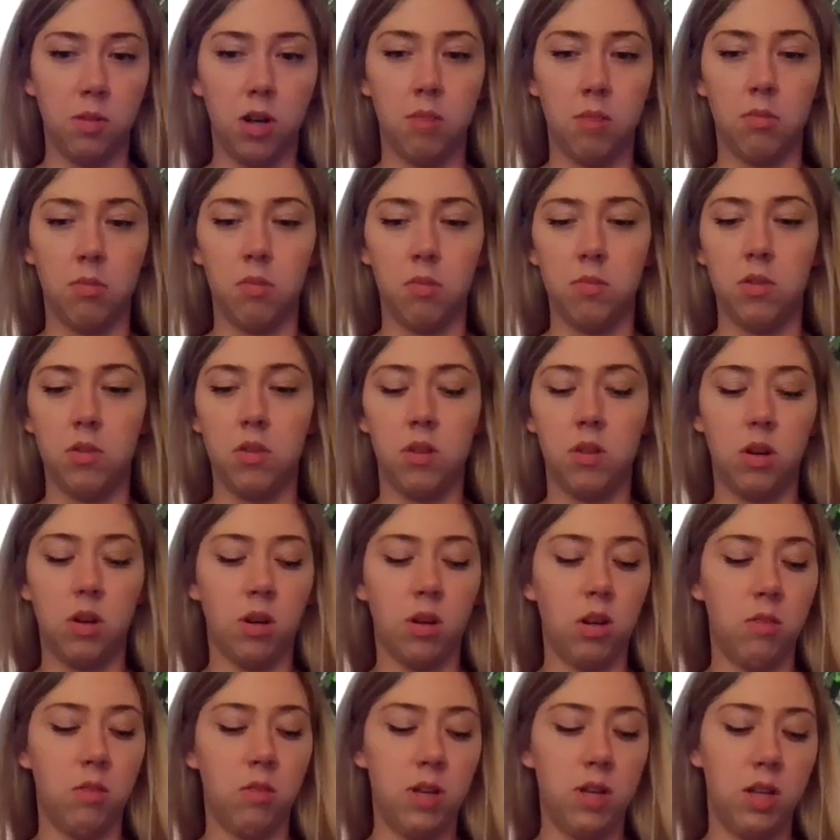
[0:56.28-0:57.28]
of problems. So
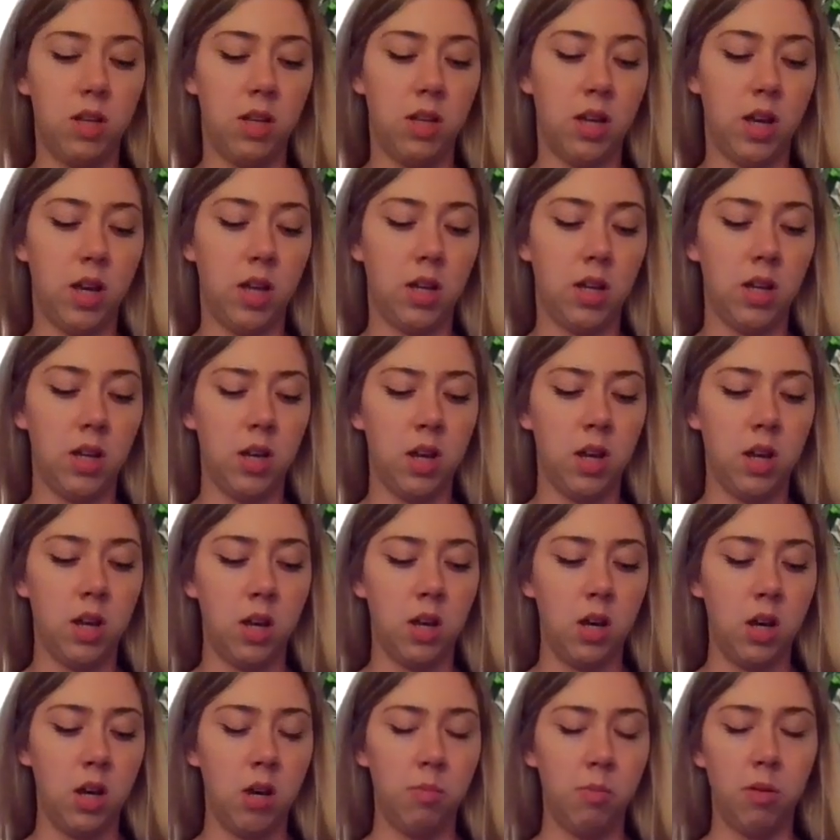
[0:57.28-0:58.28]
there can be like
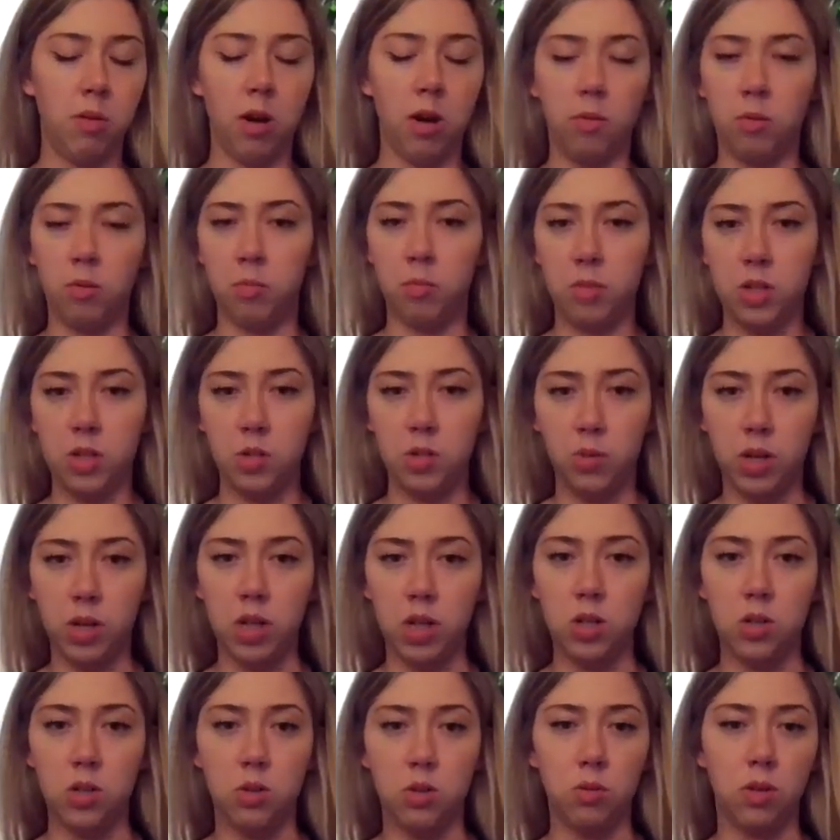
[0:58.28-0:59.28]
a problem
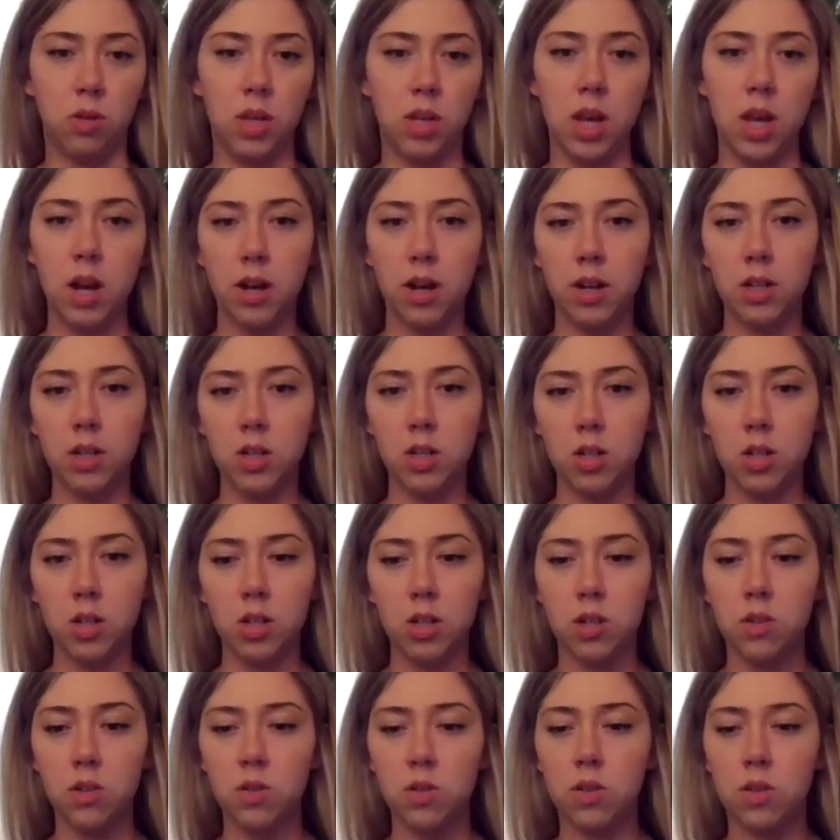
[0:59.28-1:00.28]
between two
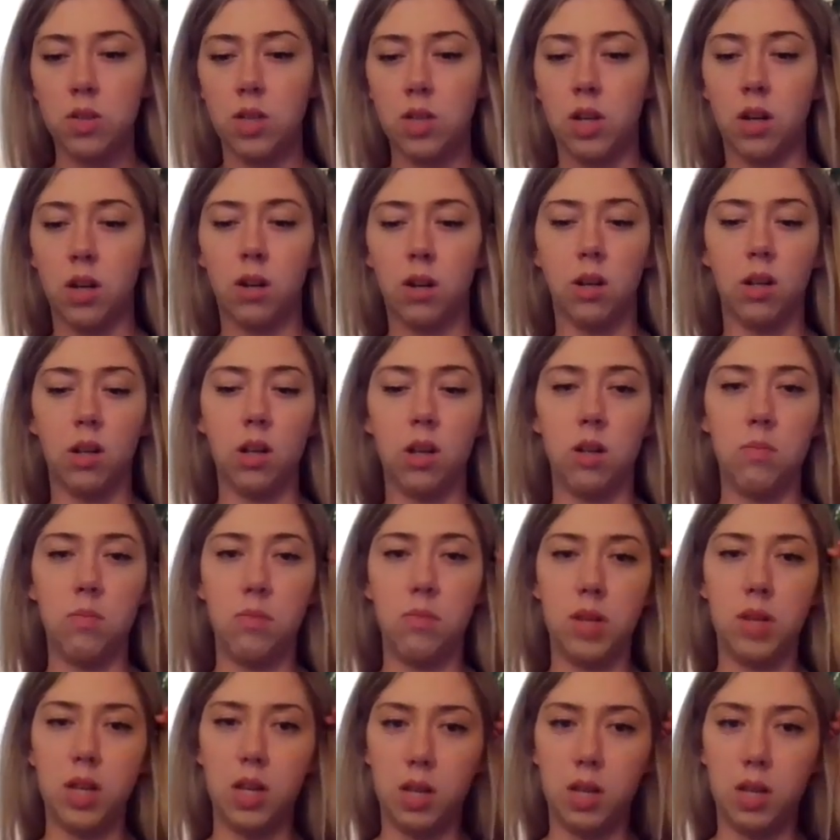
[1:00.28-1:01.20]
characters. There can